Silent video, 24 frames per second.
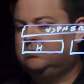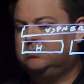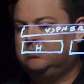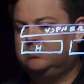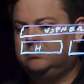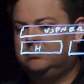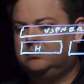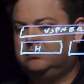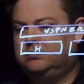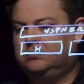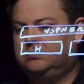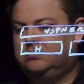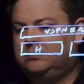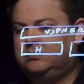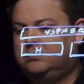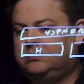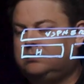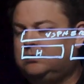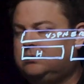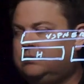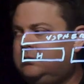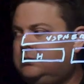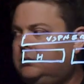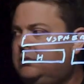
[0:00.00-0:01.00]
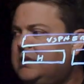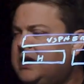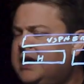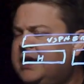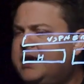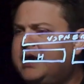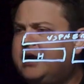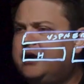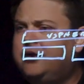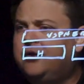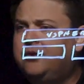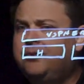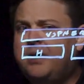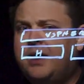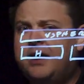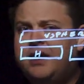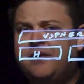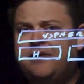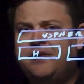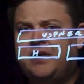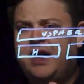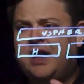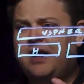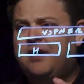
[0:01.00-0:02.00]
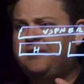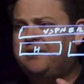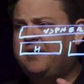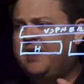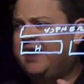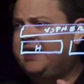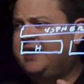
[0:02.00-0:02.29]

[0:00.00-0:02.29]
flexibility there. Yeah, and you might even have